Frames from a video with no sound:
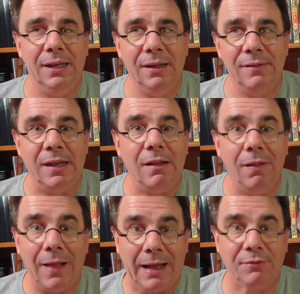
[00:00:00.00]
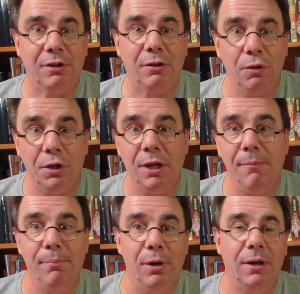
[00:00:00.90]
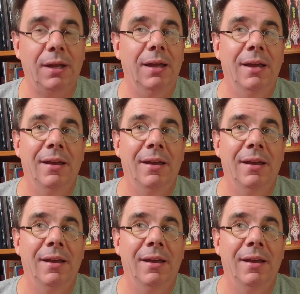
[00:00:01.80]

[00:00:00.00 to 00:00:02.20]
It is a classic looking book